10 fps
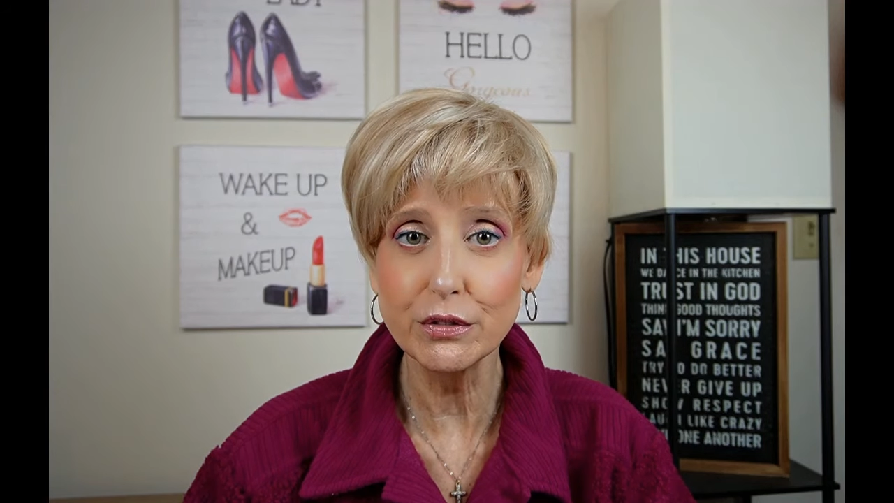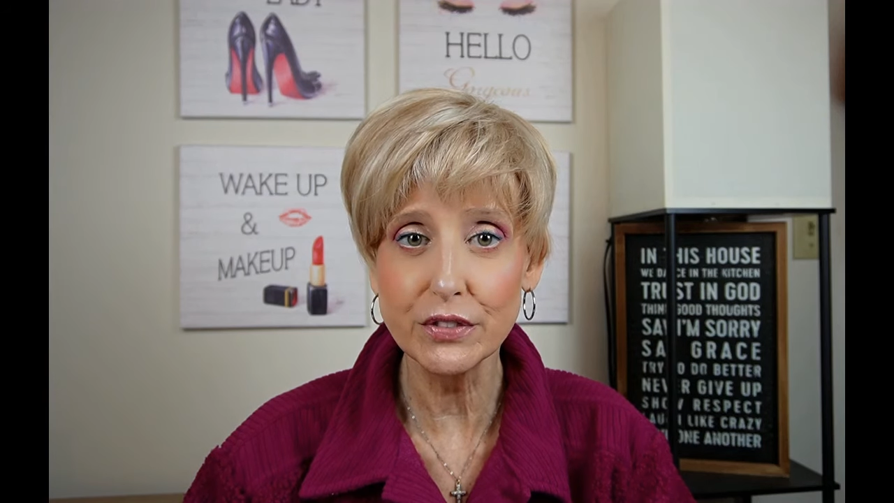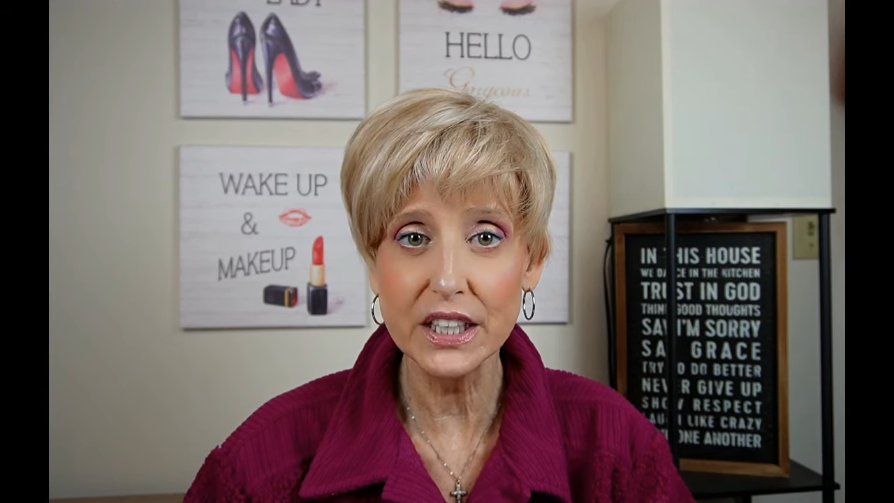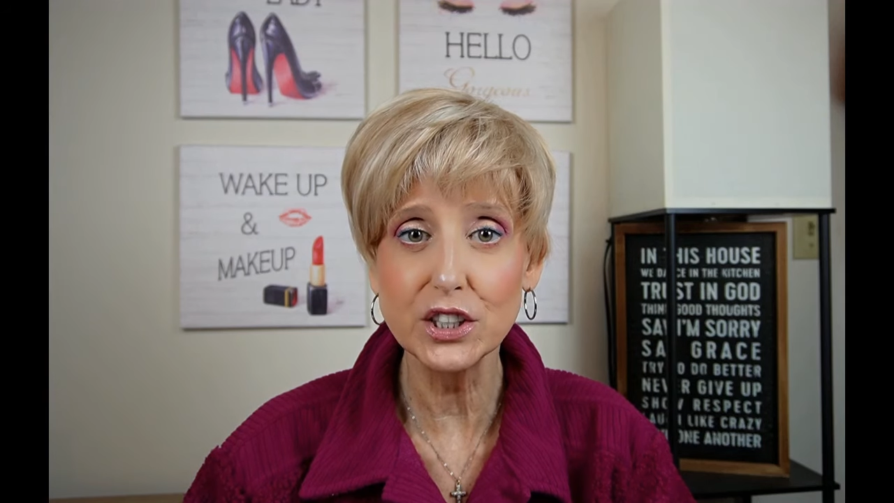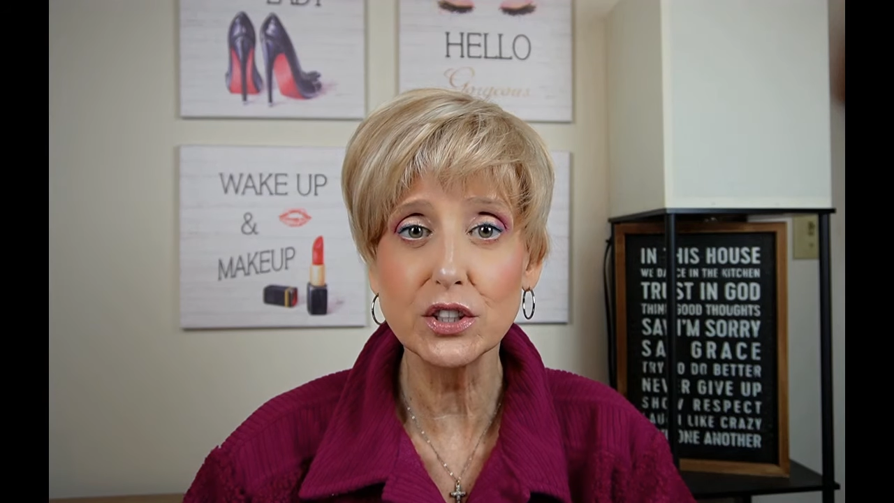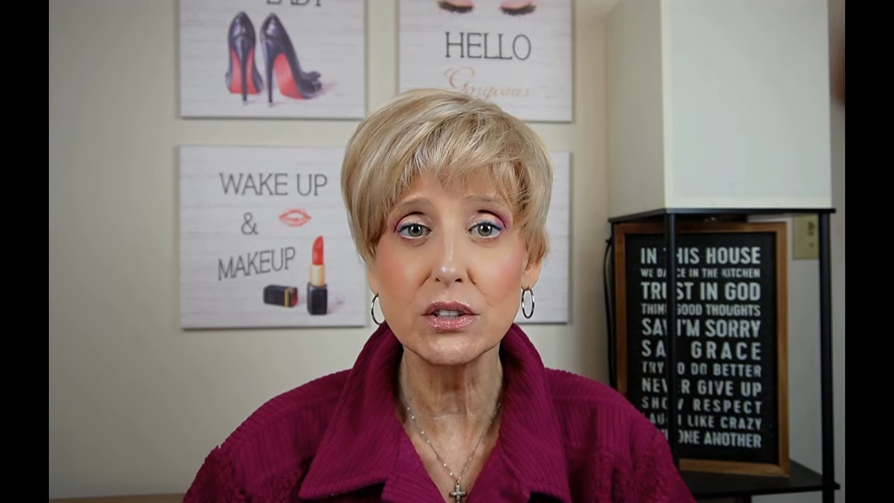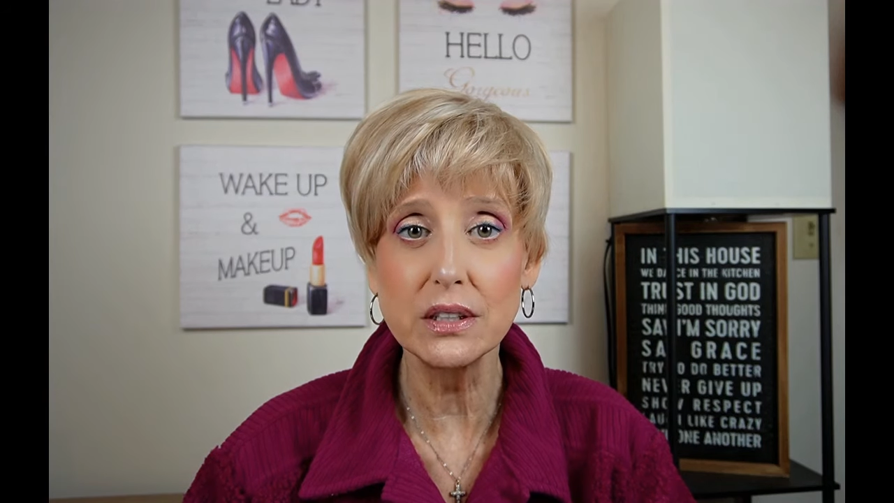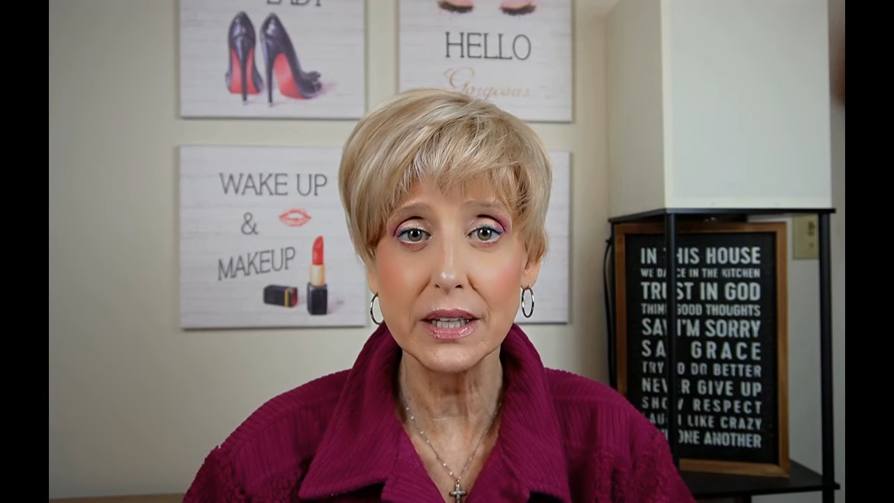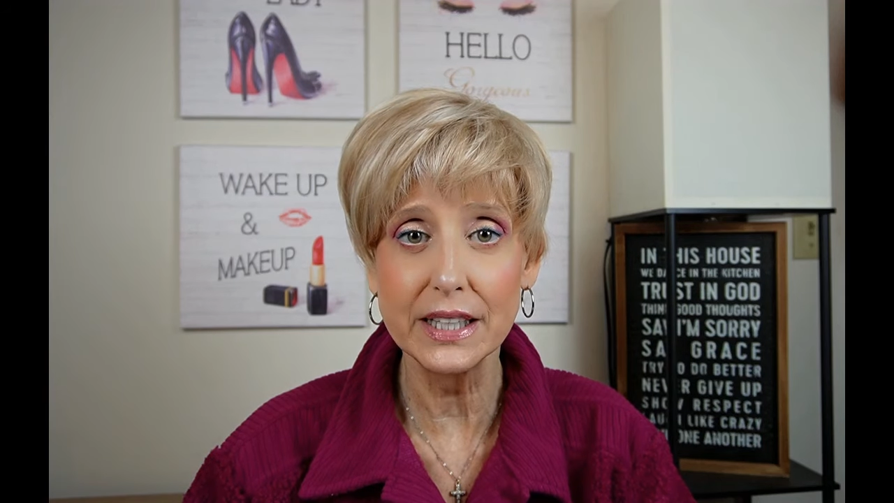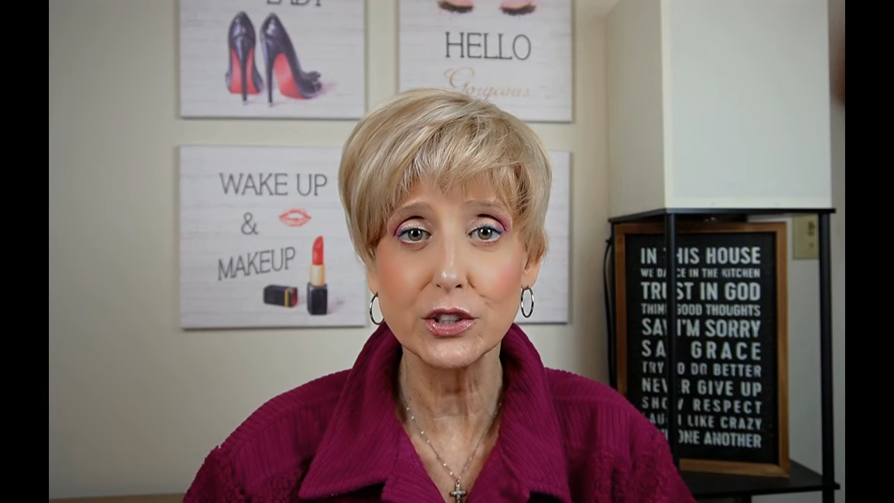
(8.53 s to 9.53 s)
facial
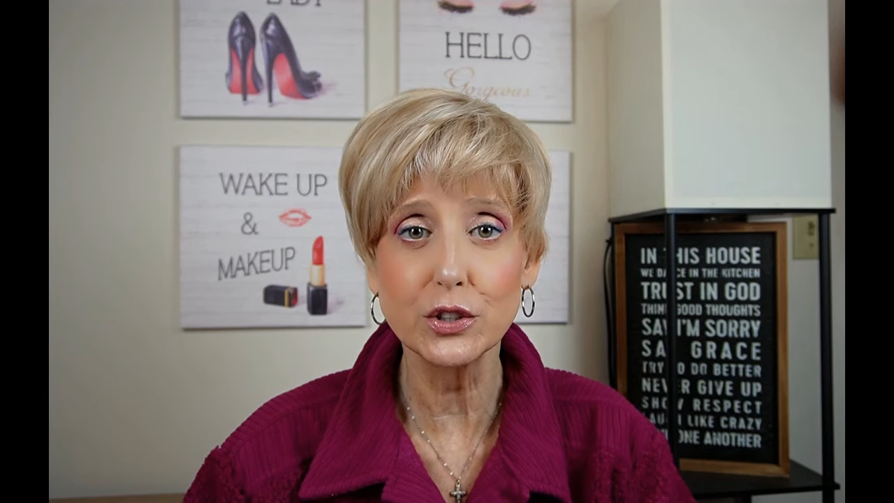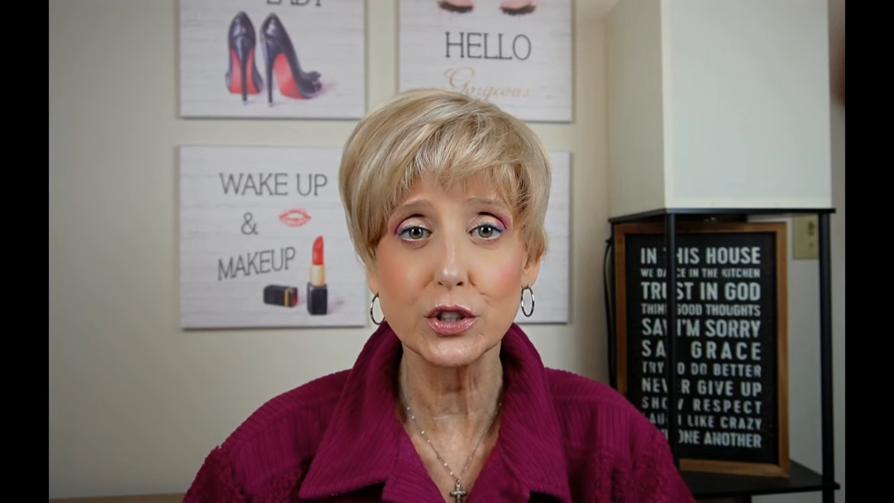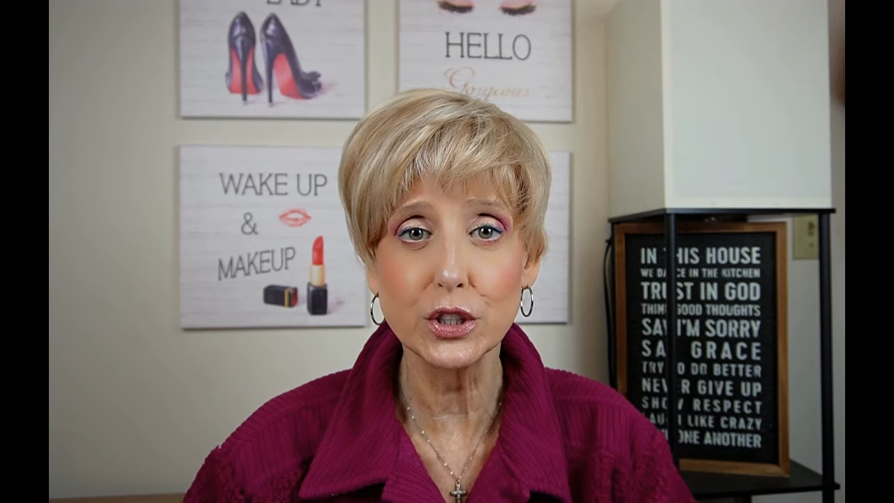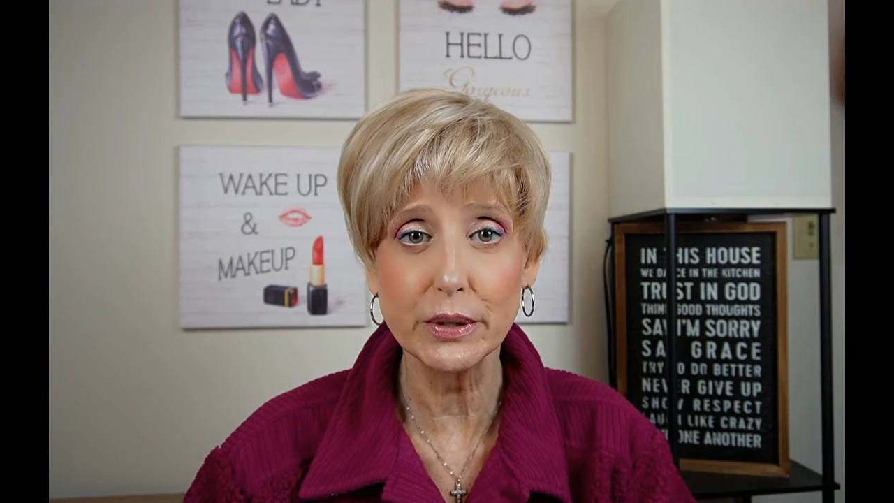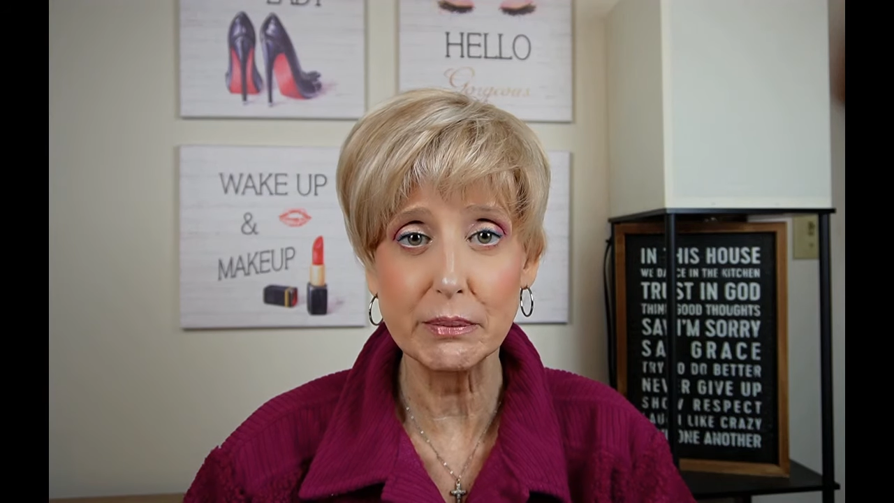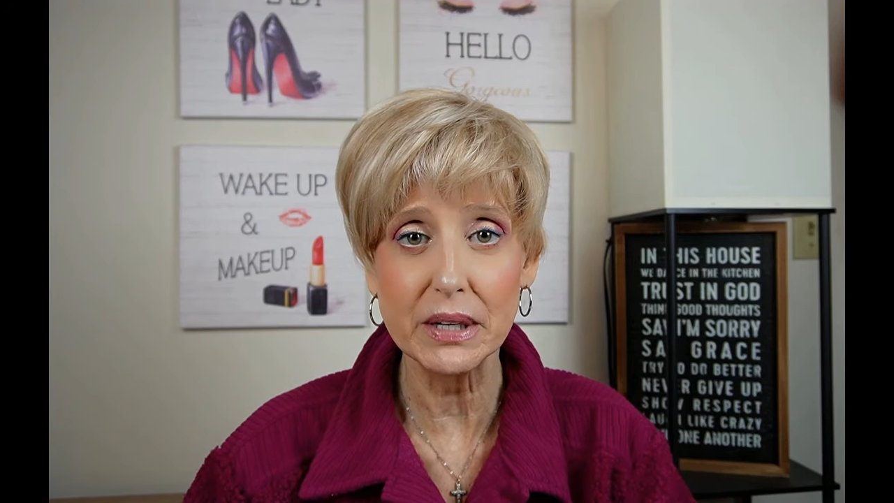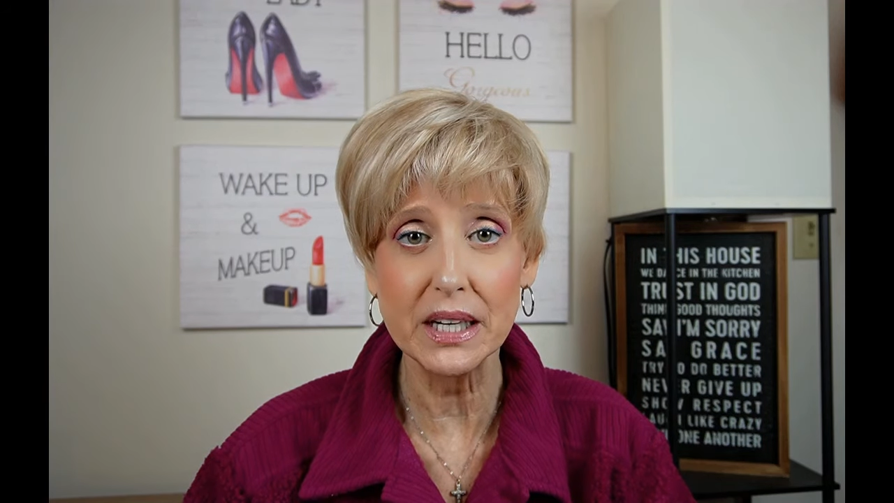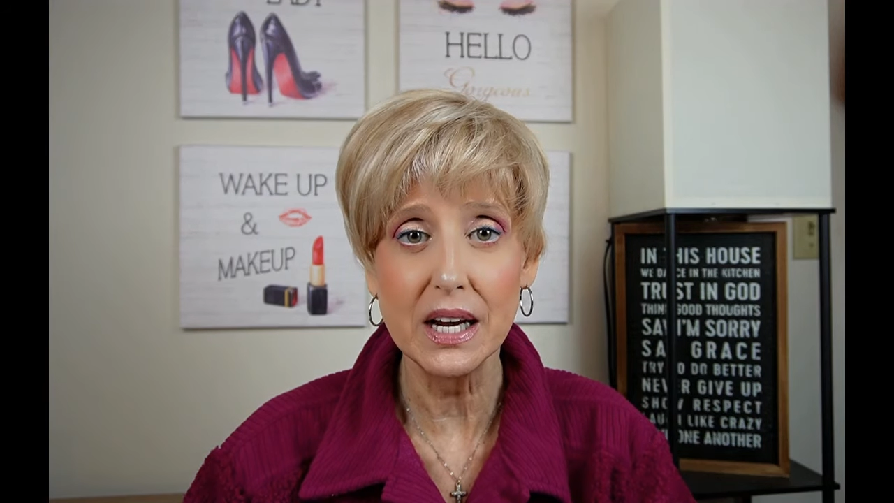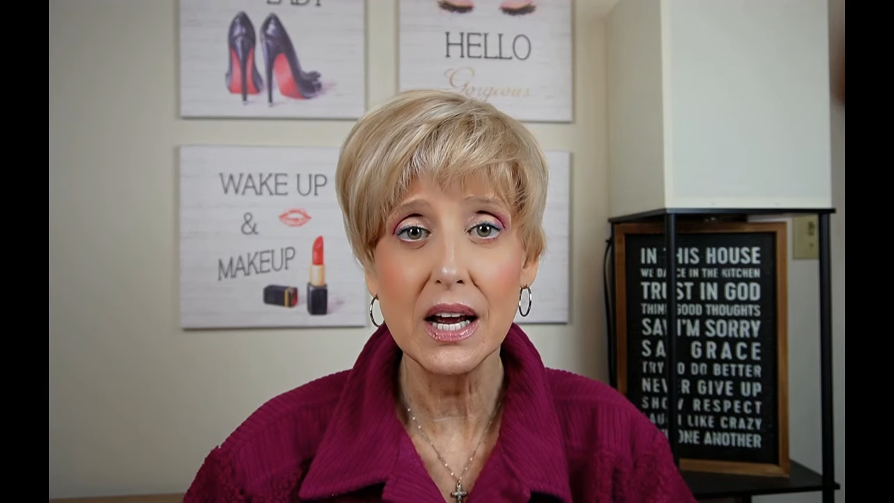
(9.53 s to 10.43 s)
laser treatment